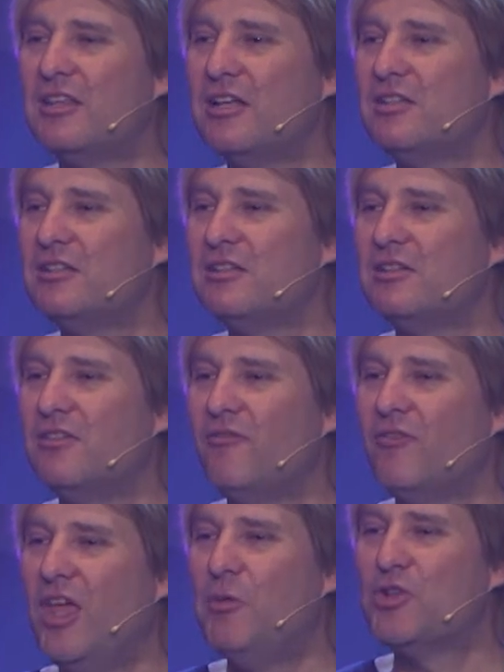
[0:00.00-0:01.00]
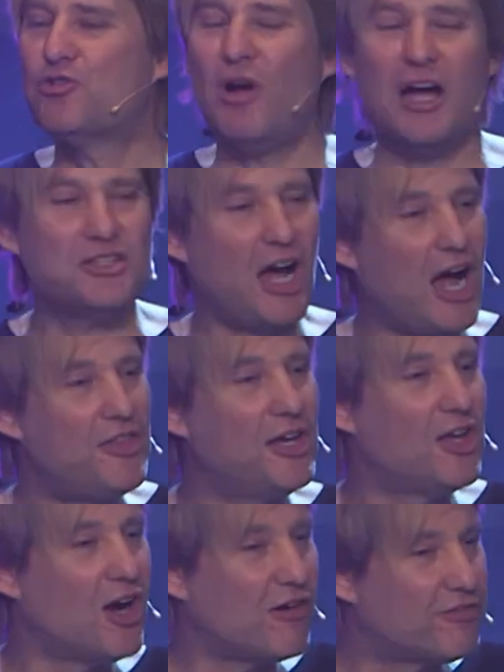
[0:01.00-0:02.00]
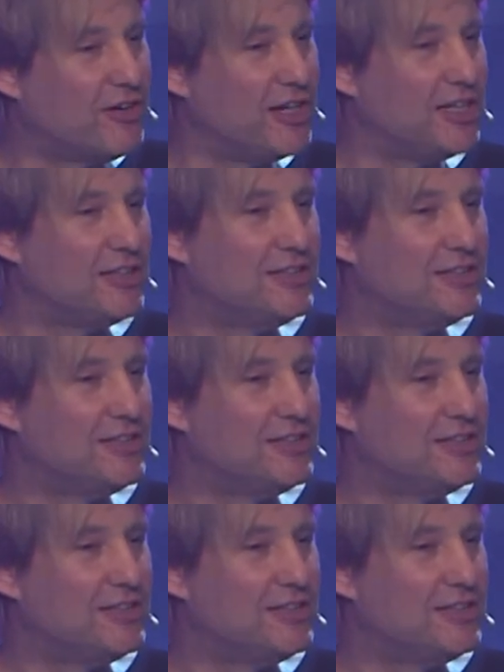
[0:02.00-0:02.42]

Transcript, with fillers: that he would try tithing and offering.